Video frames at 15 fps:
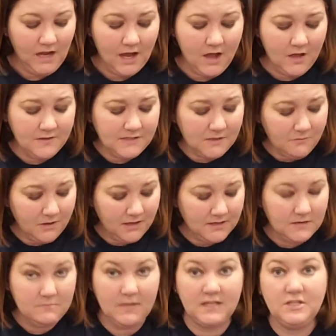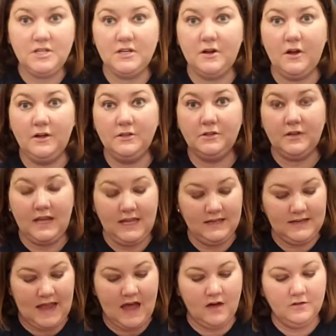I also wanted to mention on your
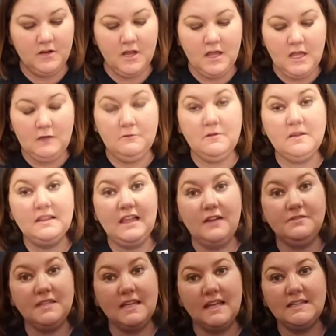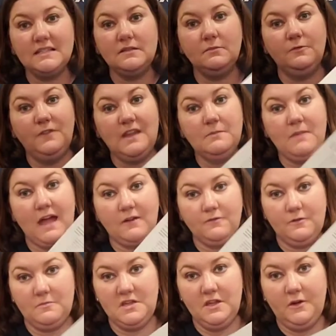handout, we would love to get some feedback
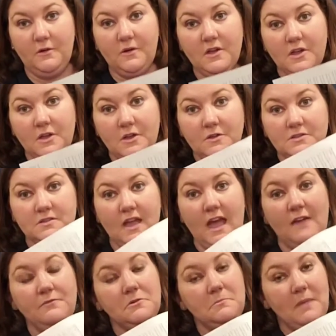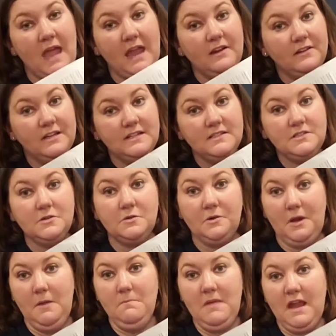from you. So have your parents, your
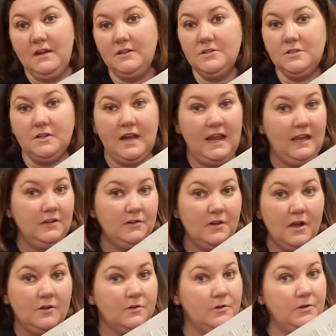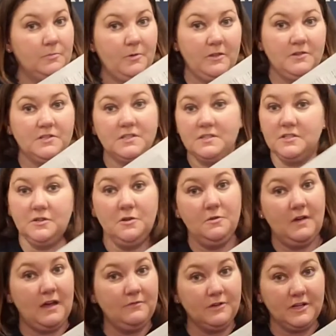grandparents, your aunt, your uncle, your brother, sister,
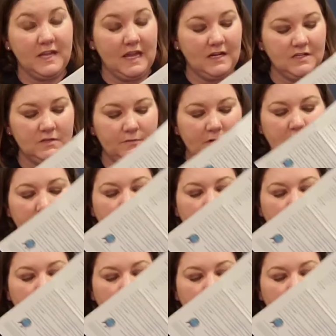whoever cares for